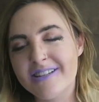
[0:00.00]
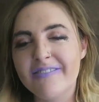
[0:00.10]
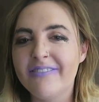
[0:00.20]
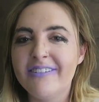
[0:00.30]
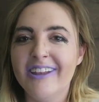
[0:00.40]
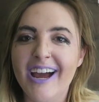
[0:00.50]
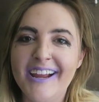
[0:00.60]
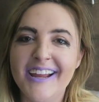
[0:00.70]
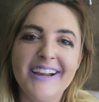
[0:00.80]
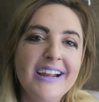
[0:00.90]
just
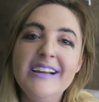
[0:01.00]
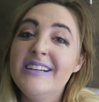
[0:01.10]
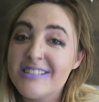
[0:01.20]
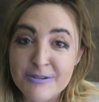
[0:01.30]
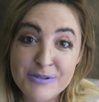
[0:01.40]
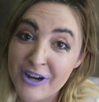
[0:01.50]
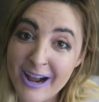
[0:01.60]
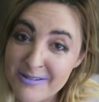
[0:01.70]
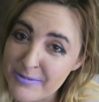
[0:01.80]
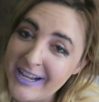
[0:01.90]
like it.
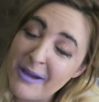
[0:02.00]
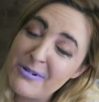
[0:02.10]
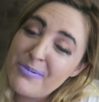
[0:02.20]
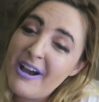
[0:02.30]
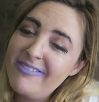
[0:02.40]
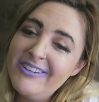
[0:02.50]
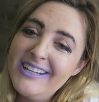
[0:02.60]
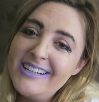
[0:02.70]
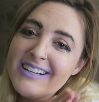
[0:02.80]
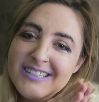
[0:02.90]
Subscribe to become a
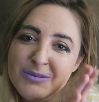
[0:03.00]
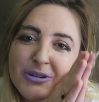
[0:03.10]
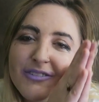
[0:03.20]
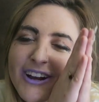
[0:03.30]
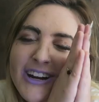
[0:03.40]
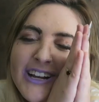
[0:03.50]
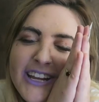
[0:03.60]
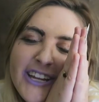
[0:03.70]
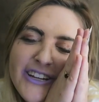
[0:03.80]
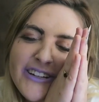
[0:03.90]
puffin, because we're very
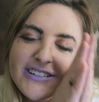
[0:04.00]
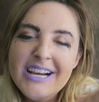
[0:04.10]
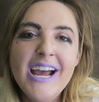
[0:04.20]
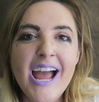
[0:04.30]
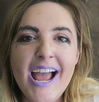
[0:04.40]
cute.